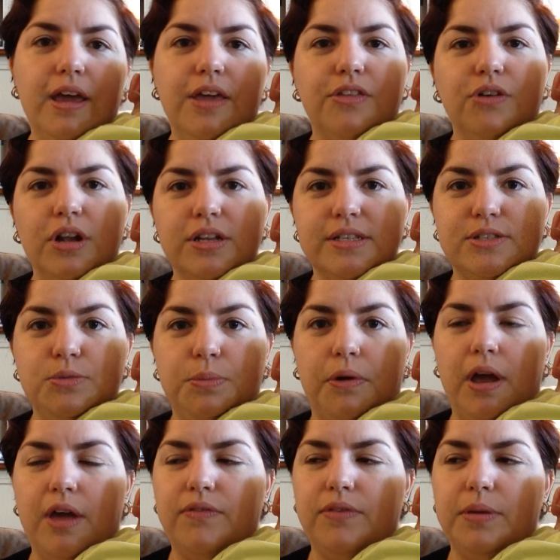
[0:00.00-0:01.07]
They're not super
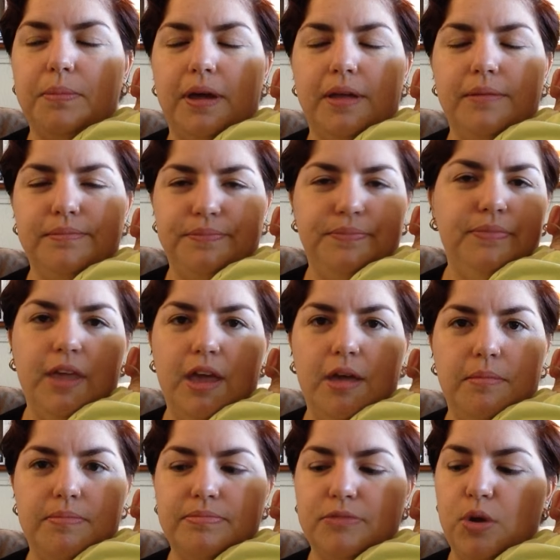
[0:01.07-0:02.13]
heavy, but
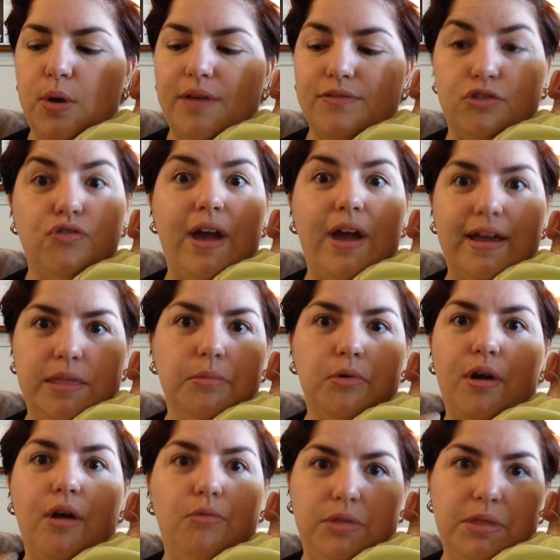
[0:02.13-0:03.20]
you have to drag them
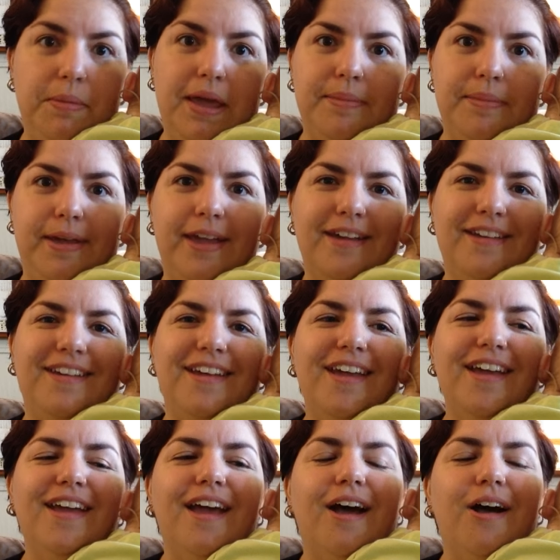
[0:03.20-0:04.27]
around with the baby,
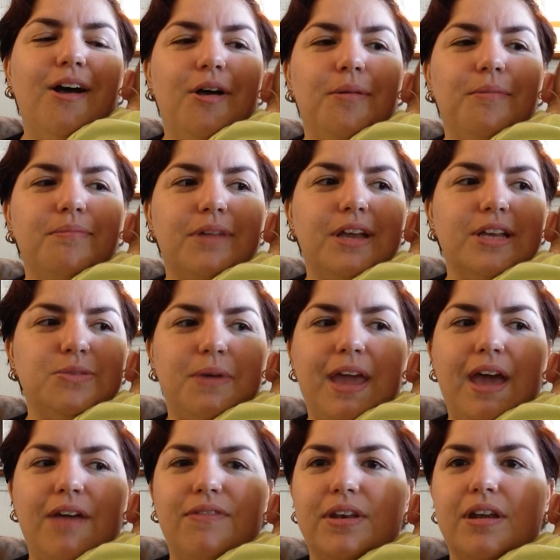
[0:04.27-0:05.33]
because we
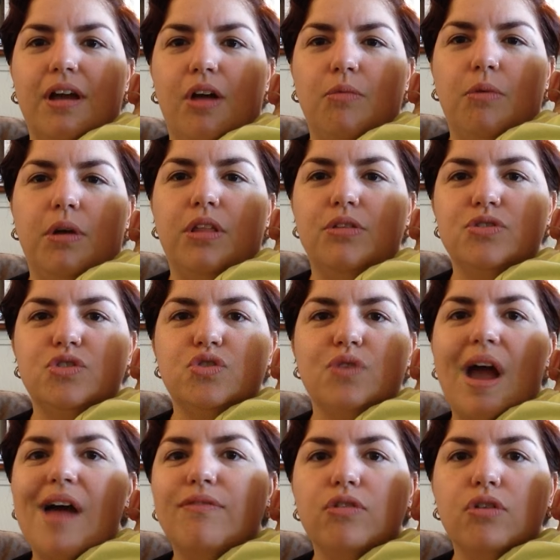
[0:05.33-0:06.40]
haven't gotten one of those
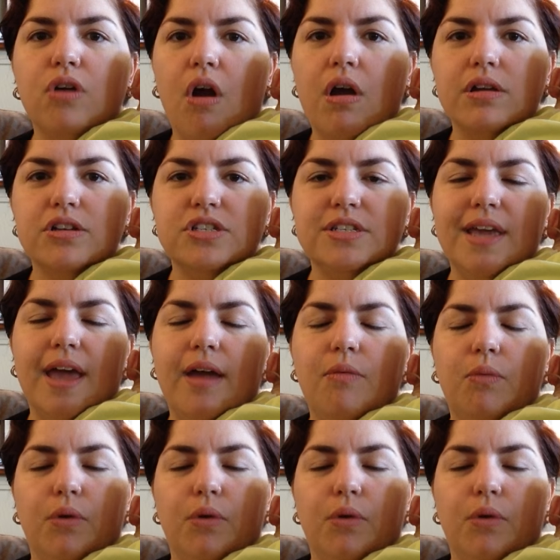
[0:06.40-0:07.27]
travel carts yet.